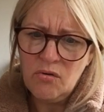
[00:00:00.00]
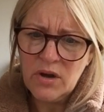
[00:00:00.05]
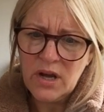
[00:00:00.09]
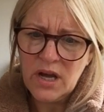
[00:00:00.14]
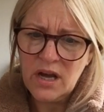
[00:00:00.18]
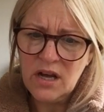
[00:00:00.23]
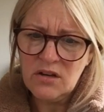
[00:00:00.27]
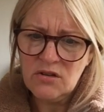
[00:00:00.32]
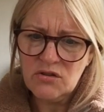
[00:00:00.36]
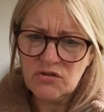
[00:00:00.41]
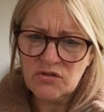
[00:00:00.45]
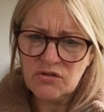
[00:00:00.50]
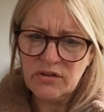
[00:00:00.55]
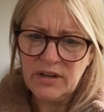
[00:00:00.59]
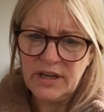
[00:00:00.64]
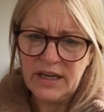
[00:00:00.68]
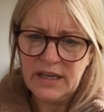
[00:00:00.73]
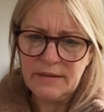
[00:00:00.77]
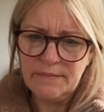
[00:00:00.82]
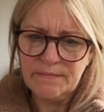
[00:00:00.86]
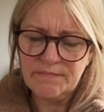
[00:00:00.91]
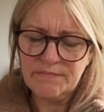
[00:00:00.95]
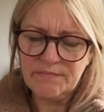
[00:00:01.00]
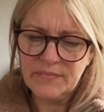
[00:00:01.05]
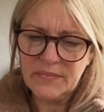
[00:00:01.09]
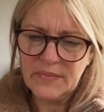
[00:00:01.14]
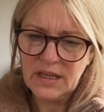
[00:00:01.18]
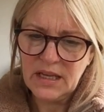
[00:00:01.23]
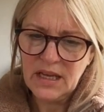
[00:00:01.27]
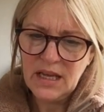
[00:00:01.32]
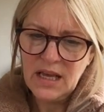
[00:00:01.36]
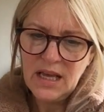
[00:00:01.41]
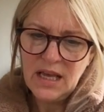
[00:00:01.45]
country."
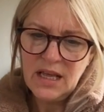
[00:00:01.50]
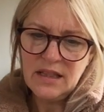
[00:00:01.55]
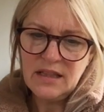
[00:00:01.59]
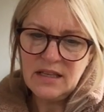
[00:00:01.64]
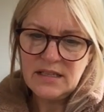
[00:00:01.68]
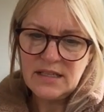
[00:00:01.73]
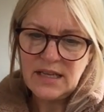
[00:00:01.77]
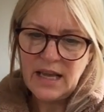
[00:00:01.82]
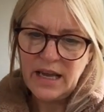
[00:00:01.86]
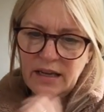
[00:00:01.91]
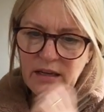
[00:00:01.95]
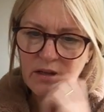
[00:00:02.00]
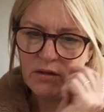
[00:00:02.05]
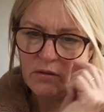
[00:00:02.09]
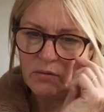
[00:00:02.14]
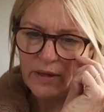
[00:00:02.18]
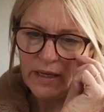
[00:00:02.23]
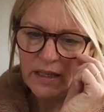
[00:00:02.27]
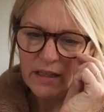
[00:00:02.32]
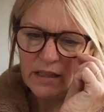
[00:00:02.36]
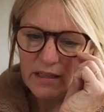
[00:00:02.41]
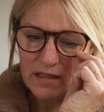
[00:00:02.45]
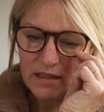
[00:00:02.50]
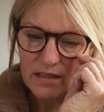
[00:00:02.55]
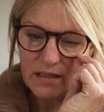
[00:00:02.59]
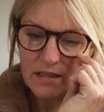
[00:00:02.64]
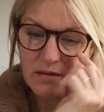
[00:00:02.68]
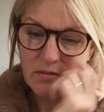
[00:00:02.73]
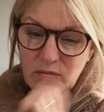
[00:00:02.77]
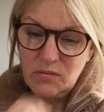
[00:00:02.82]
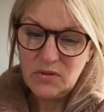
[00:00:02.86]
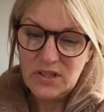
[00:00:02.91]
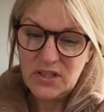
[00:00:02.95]
The second witness
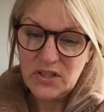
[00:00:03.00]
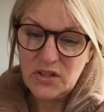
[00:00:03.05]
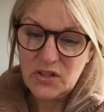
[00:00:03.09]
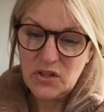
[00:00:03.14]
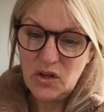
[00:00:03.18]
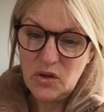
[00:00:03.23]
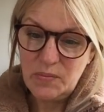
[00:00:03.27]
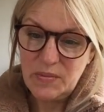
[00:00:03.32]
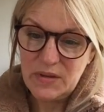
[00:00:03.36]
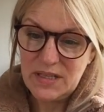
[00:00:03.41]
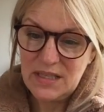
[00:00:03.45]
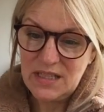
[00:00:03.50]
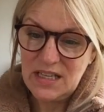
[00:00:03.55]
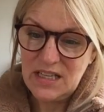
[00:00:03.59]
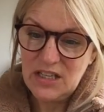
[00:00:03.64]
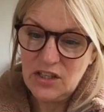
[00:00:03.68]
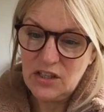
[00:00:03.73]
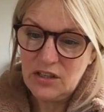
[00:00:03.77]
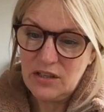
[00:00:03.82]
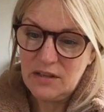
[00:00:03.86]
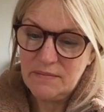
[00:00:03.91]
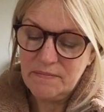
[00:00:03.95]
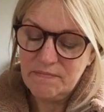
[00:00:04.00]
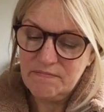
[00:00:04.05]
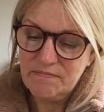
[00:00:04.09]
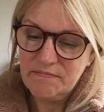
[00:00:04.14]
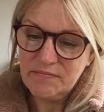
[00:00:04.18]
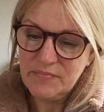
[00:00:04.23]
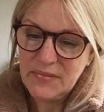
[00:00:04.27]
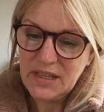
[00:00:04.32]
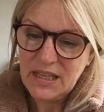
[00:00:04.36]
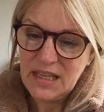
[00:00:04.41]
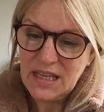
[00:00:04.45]
was Superstition.
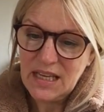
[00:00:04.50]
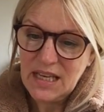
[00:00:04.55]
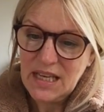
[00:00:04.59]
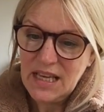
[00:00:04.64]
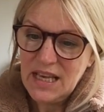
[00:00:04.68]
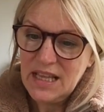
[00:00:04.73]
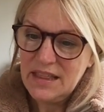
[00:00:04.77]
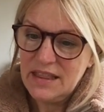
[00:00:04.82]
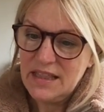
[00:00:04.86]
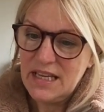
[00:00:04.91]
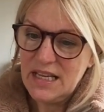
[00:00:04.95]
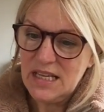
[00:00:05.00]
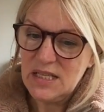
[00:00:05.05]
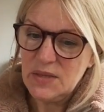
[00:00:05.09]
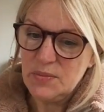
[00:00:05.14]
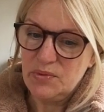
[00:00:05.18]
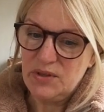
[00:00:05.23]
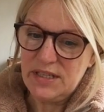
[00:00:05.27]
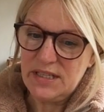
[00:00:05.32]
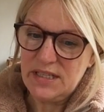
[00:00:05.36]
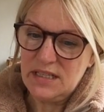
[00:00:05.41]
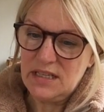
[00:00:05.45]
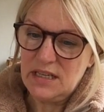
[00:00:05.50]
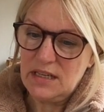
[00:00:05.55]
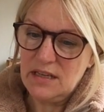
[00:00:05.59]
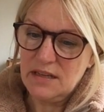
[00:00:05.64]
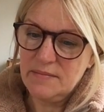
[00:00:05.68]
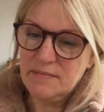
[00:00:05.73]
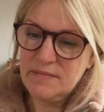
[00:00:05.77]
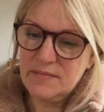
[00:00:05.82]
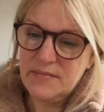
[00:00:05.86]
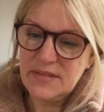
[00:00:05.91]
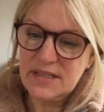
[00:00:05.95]
"This prisoner
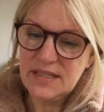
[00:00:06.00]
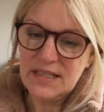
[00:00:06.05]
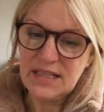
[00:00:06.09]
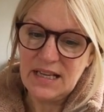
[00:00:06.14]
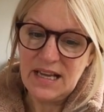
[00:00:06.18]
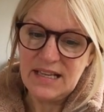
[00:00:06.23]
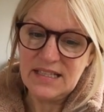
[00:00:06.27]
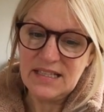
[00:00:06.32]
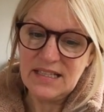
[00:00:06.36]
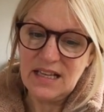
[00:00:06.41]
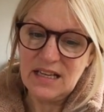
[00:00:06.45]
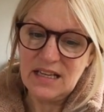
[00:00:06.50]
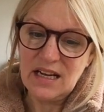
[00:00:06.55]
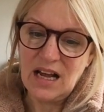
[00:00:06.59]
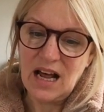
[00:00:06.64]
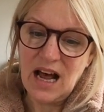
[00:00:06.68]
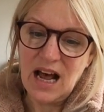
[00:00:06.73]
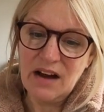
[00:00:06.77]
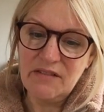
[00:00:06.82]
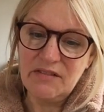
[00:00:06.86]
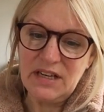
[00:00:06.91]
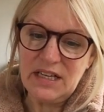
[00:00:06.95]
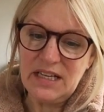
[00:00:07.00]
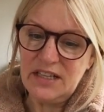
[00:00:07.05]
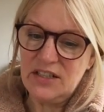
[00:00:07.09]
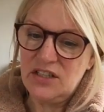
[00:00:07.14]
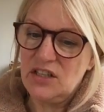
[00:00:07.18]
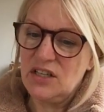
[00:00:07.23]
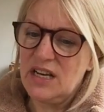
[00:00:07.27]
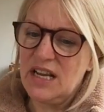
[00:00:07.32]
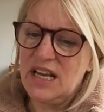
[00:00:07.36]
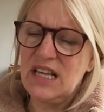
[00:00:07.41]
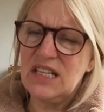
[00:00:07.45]
says that our
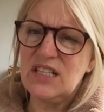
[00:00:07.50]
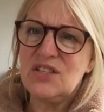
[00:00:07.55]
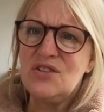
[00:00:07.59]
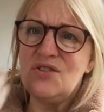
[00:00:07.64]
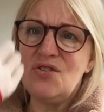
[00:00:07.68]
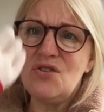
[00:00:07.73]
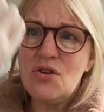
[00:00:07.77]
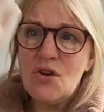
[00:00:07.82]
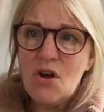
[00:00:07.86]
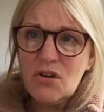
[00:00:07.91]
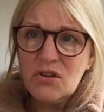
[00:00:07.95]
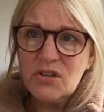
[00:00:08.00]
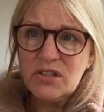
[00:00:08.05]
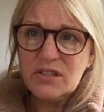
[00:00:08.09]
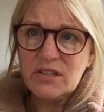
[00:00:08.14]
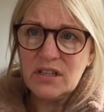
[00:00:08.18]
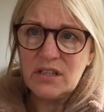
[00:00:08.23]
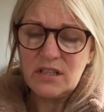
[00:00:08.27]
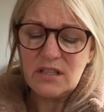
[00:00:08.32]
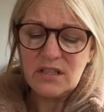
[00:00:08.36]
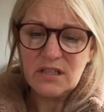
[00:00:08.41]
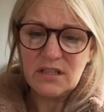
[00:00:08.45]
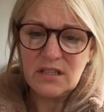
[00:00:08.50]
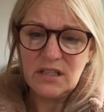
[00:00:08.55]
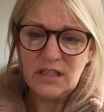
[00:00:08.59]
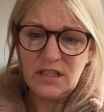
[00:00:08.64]
religion is nonsense," he